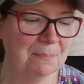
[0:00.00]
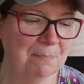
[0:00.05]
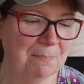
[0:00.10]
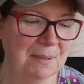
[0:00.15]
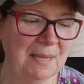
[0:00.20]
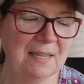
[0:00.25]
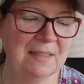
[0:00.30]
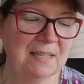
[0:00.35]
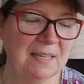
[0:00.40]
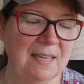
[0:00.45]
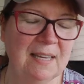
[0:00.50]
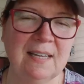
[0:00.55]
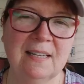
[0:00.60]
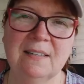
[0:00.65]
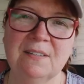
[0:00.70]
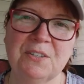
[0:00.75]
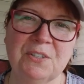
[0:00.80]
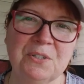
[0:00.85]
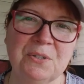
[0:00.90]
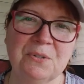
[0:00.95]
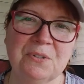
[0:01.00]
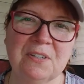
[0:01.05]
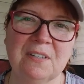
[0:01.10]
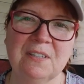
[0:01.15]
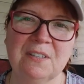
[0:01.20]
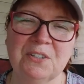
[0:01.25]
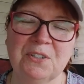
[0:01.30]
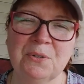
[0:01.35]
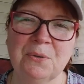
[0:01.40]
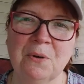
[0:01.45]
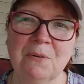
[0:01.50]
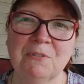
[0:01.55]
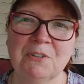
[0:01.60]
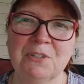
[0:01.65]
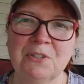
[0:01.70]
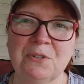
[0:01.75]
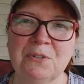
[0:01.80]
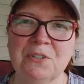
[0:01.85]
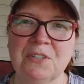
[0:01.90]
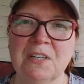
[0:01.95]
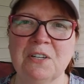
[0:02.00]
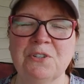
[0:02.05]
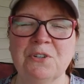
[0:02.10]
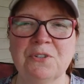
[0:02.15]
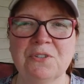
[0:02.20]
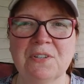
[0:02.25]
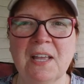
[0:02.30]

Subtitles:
Beth and Susan at 2/2 Stitchers.